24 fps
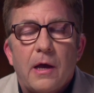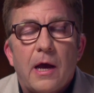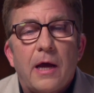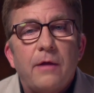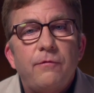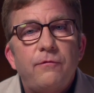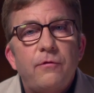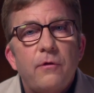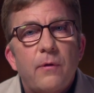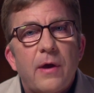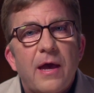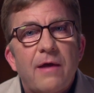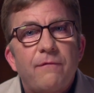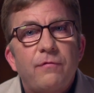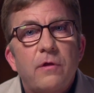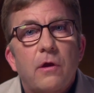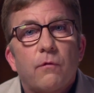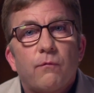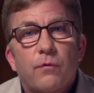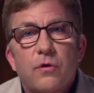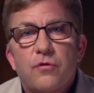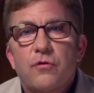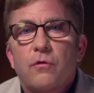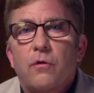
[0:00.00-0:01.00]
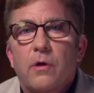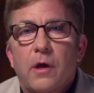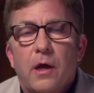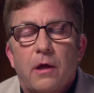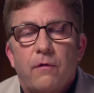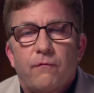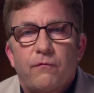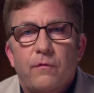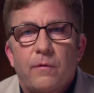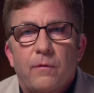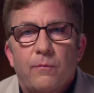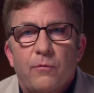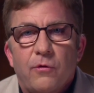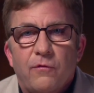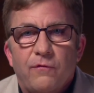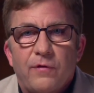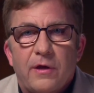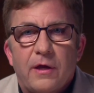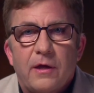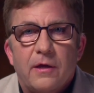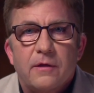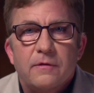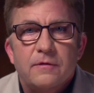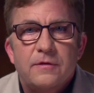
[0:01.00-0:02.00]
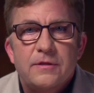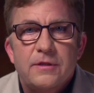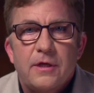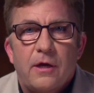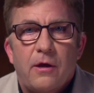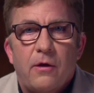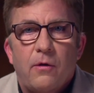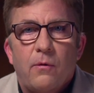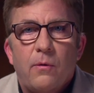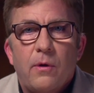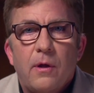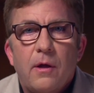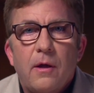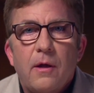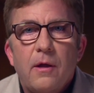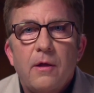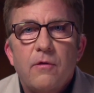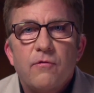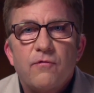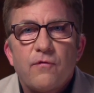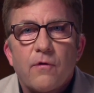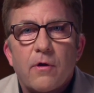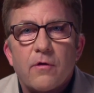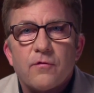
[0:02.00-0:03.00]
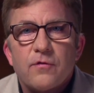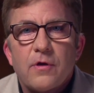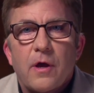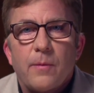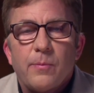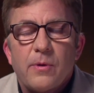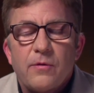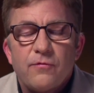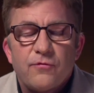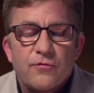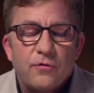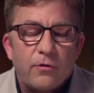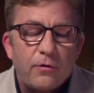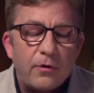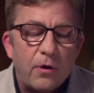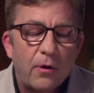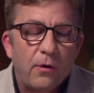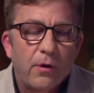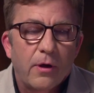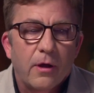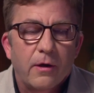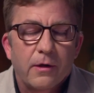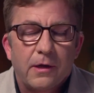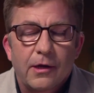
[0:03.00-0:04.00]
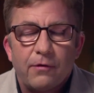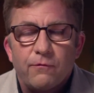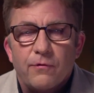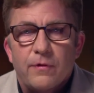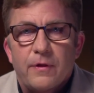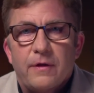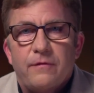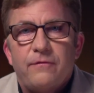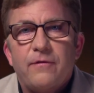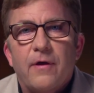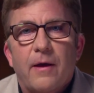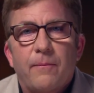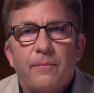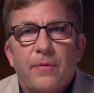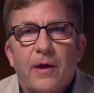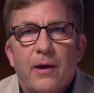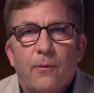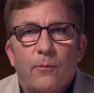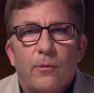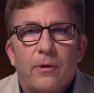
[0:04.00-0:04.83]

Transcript: I do have the original gun from the movie. And so, as far as I'm concerned, no gun can really top that